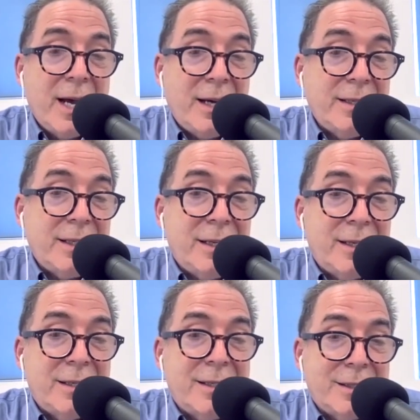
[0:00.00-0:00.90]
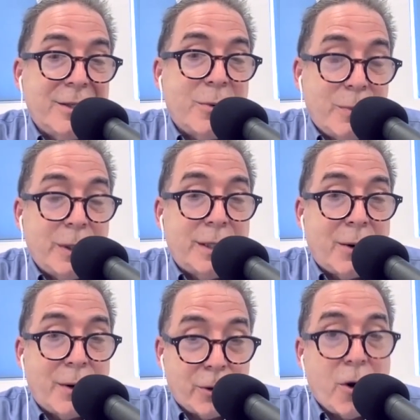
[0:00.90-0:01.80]
There
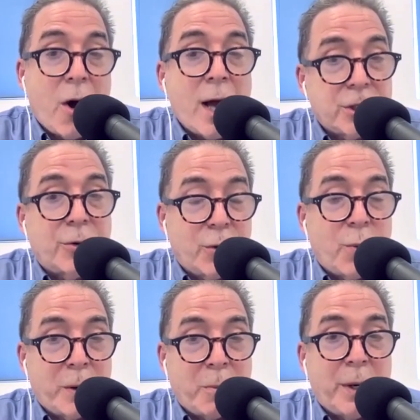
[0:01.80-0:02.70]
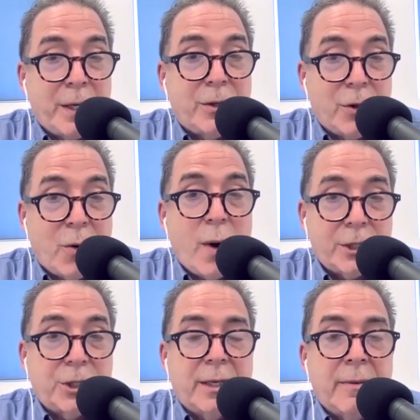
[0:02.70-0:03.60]
are other costs, though, you'd want to bring into the
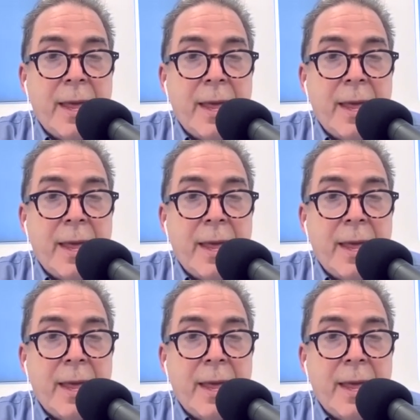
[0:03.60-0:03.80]
question.